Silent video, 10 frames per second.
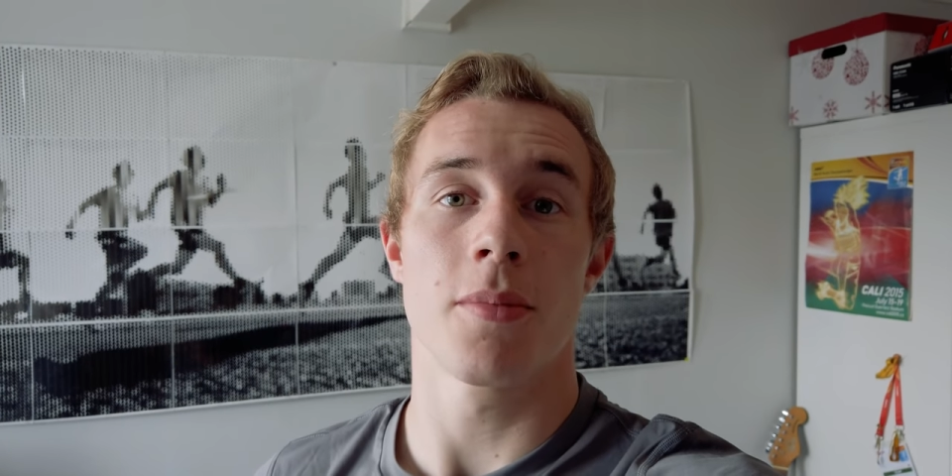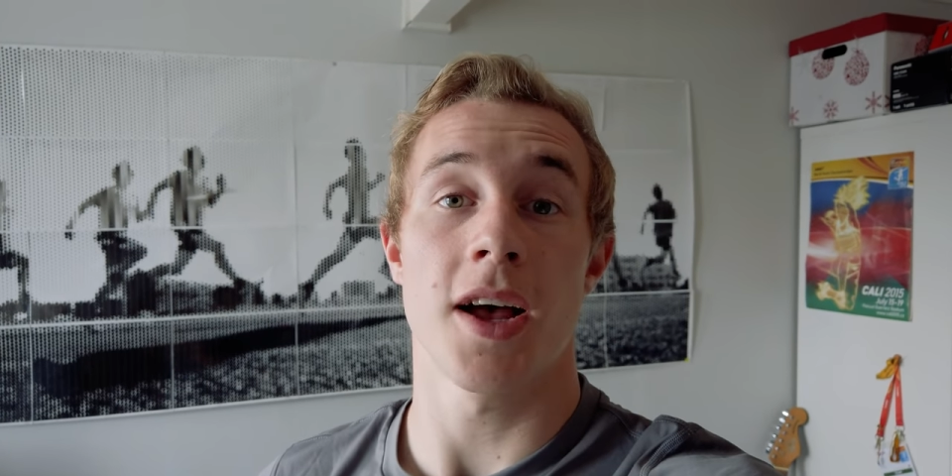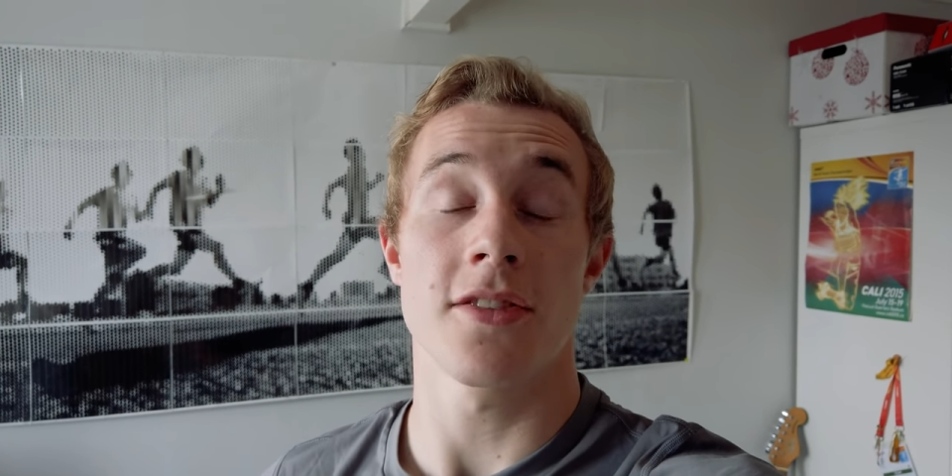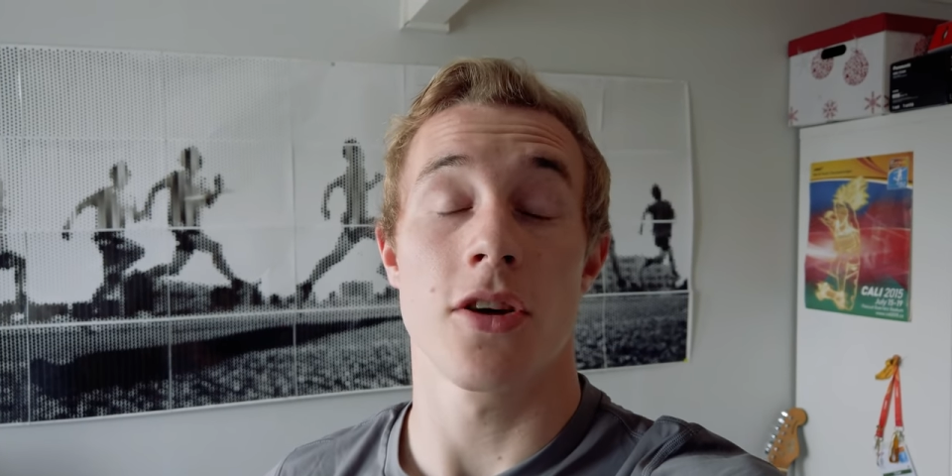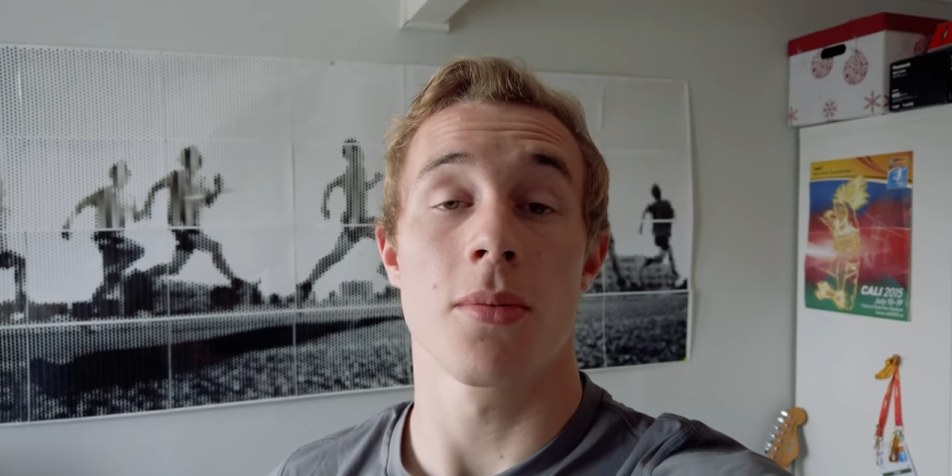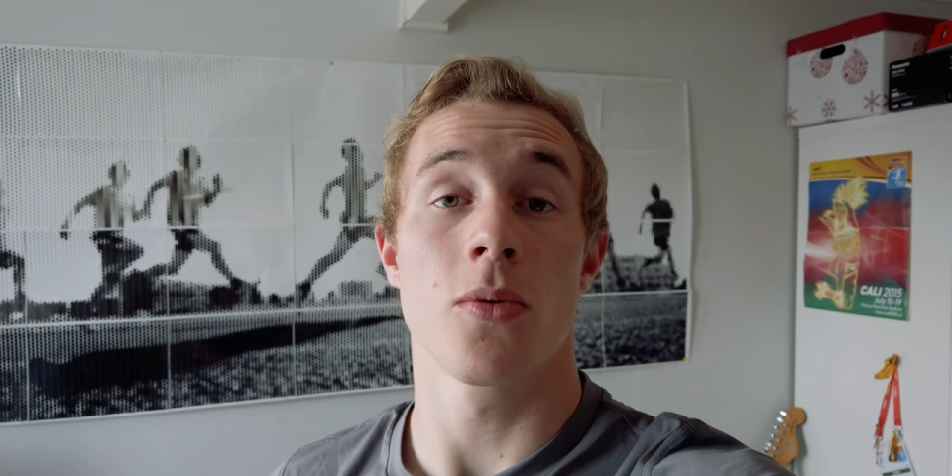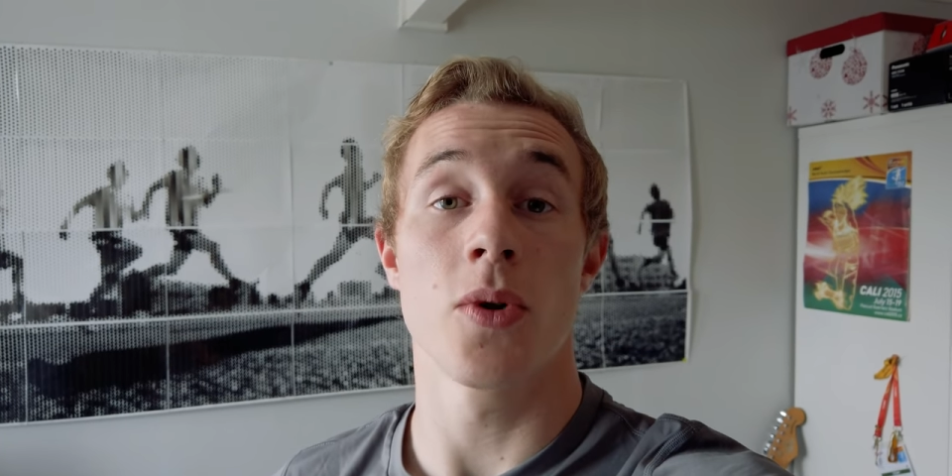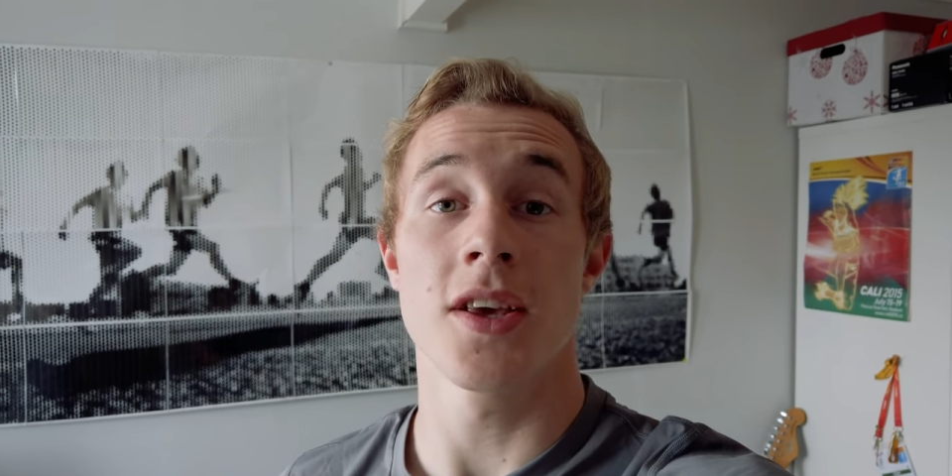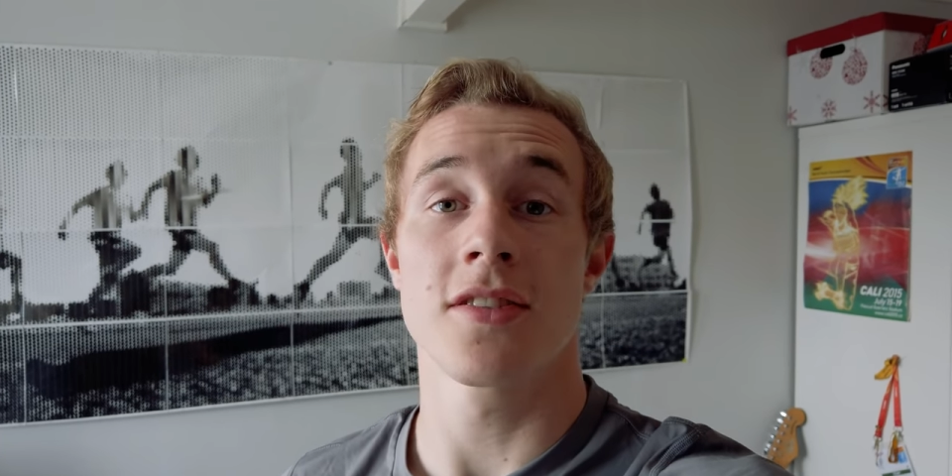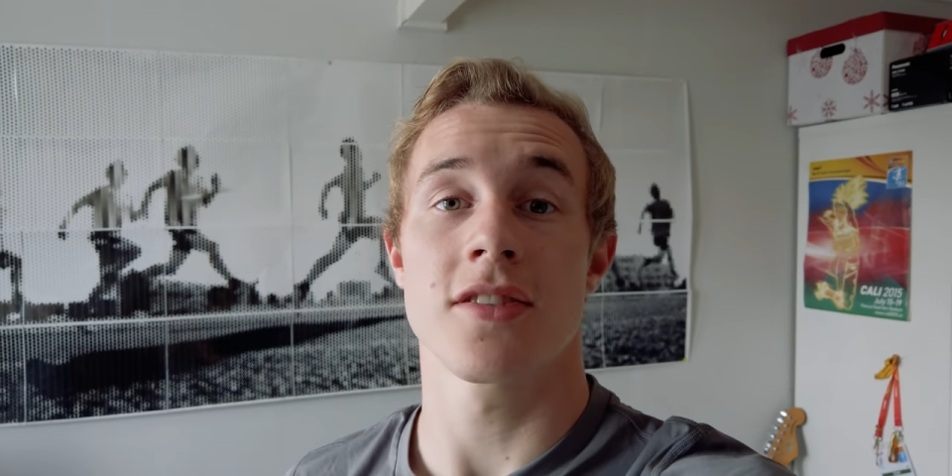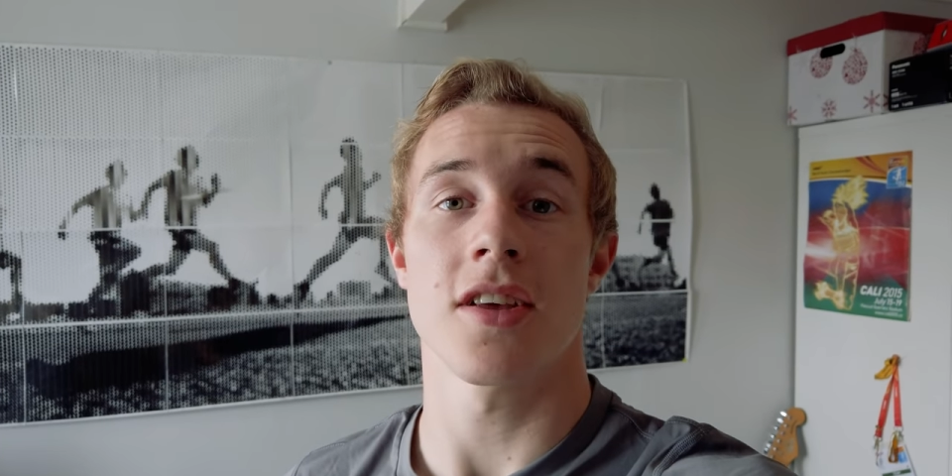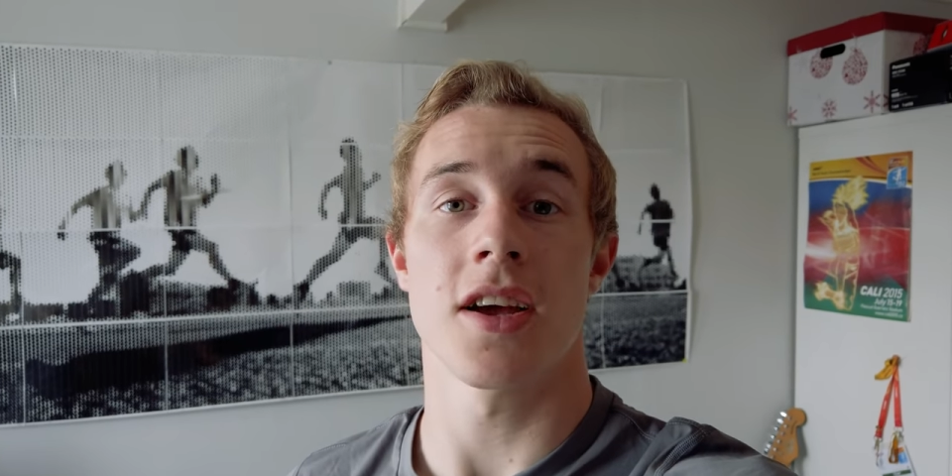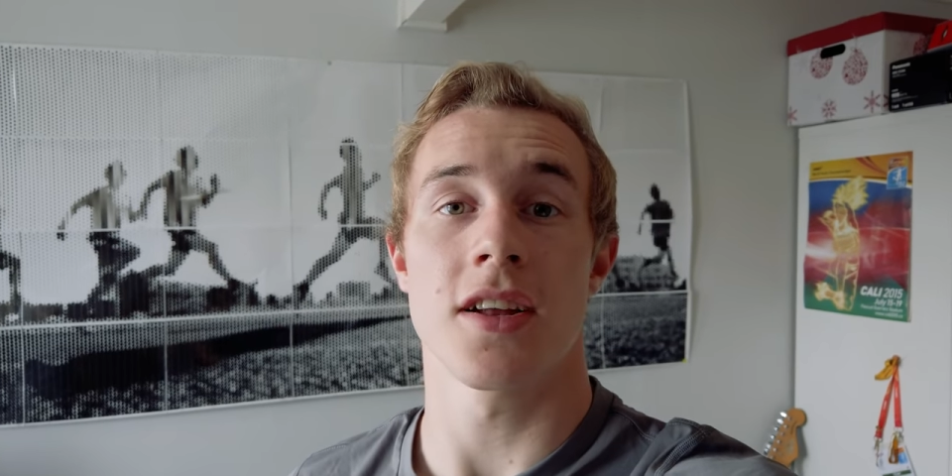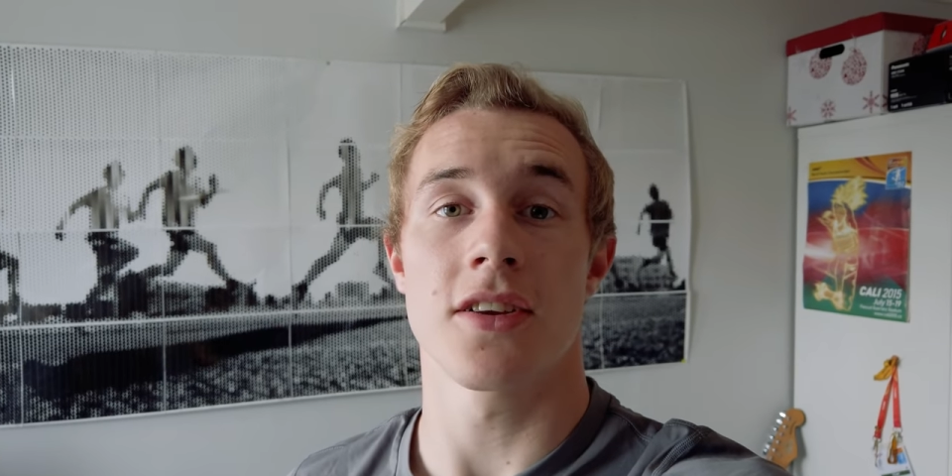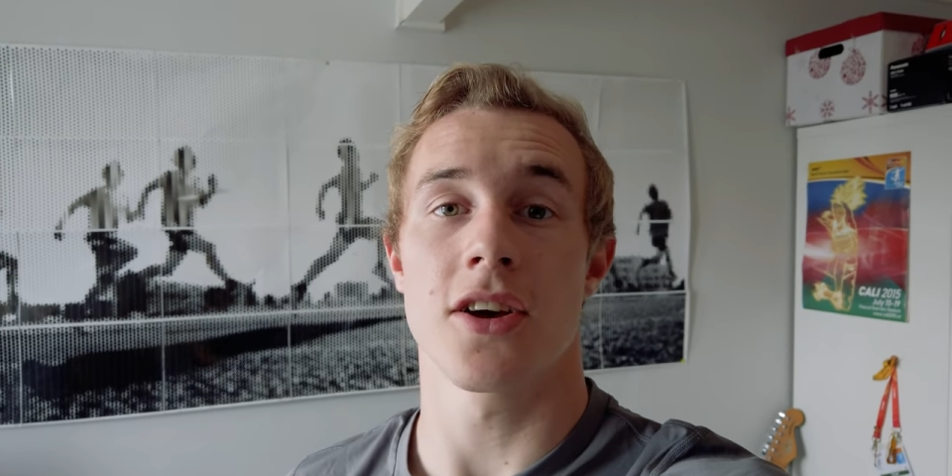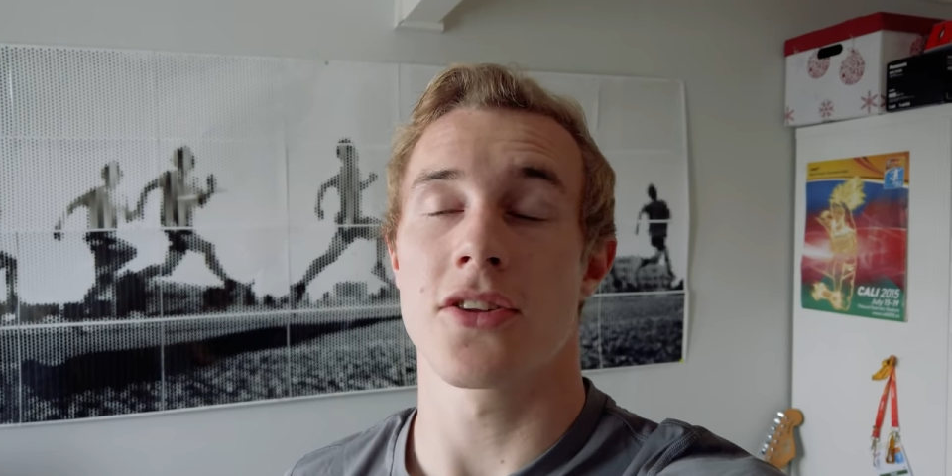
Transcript: past couple of weeks and